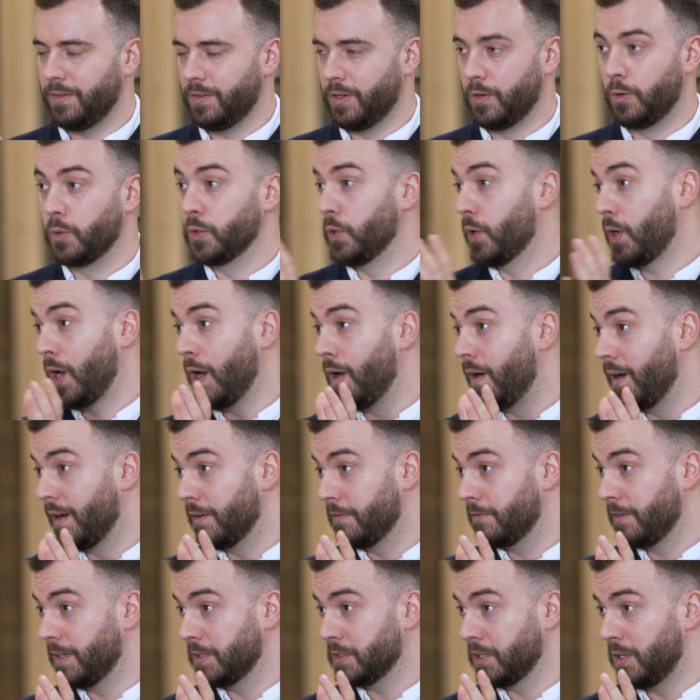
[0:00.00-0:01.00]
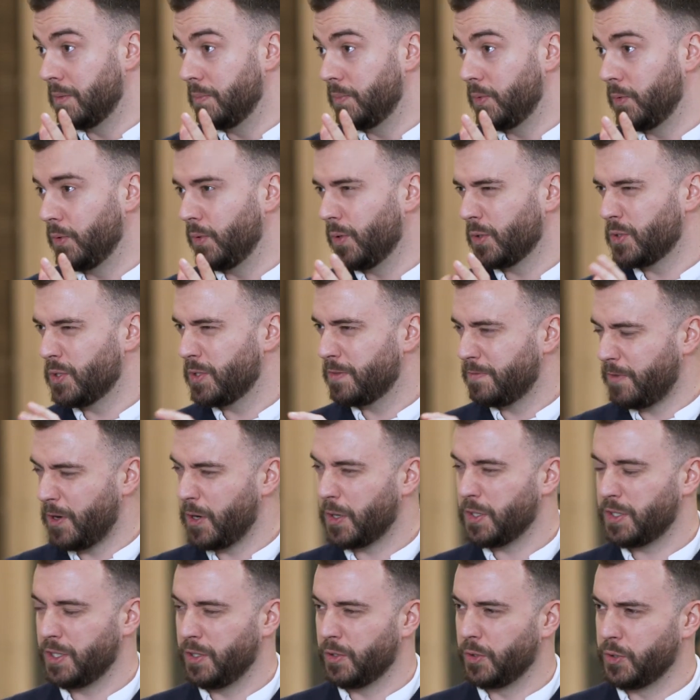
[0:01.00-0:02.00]
or your client, for example, not just
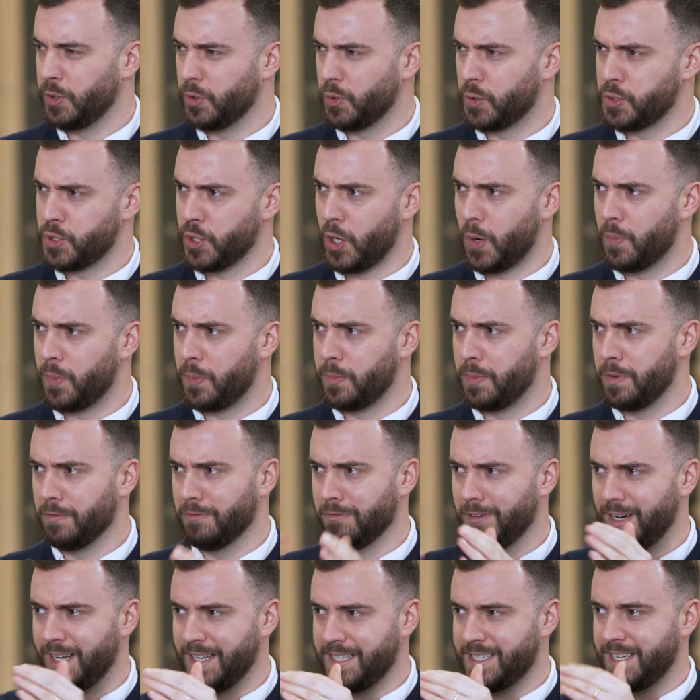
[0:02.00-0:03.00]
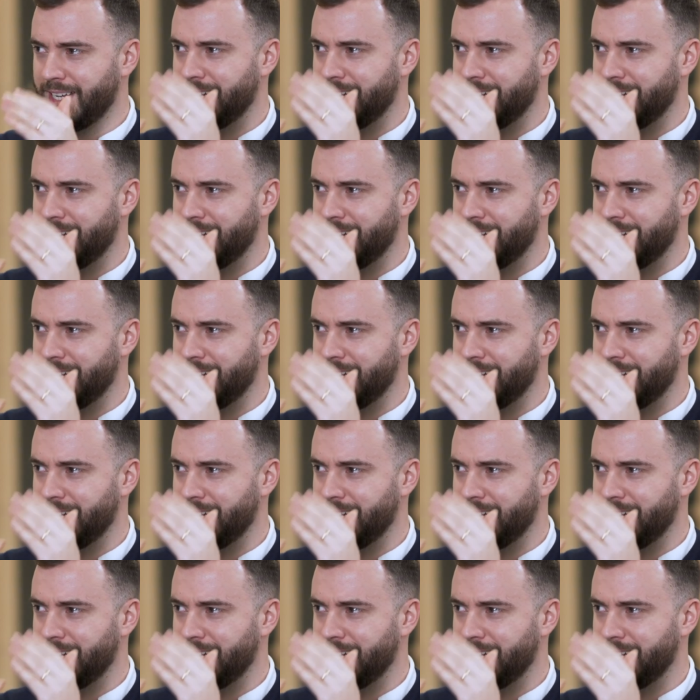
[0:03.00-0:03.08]
focusing on your job, but really